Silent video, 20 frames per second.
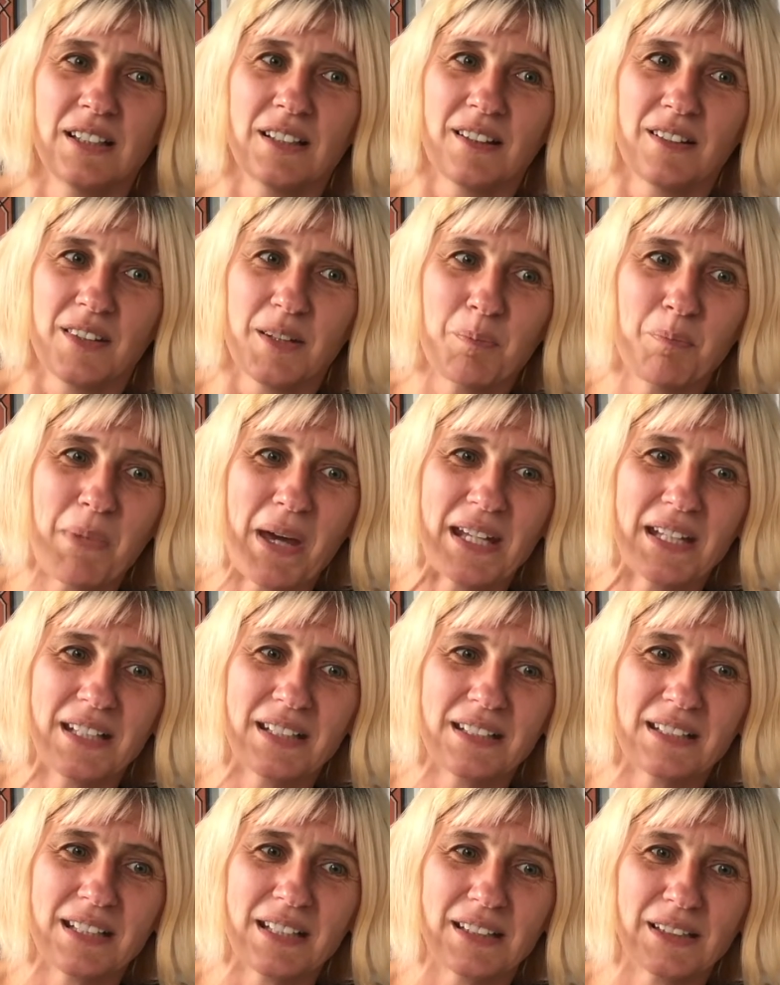the
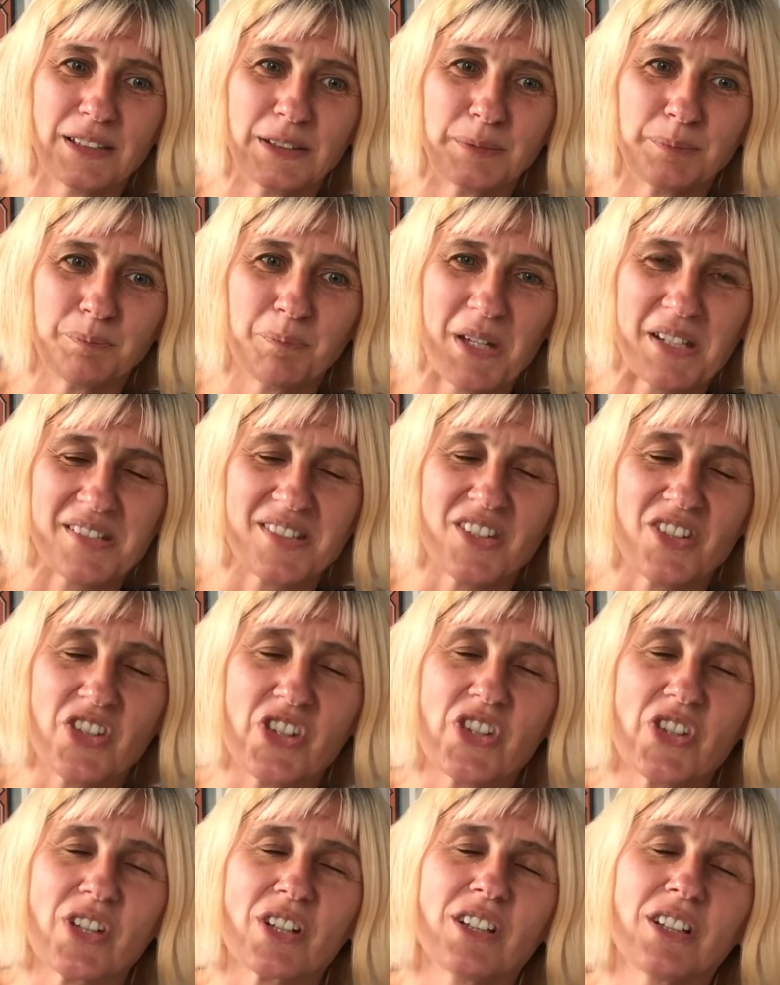main
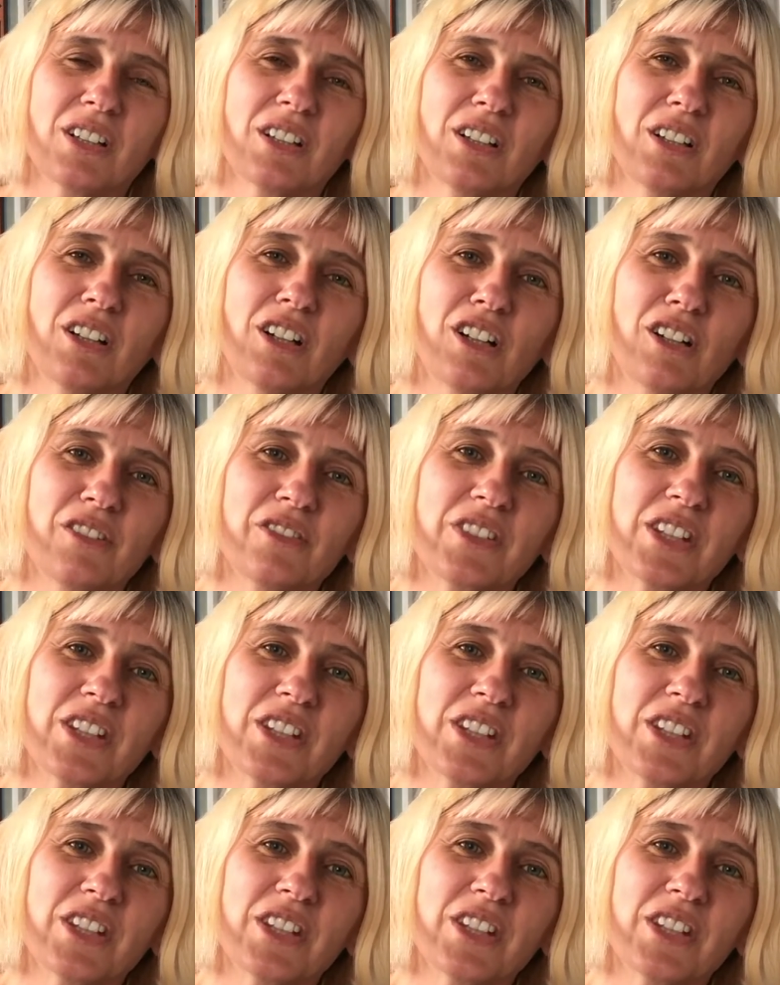message of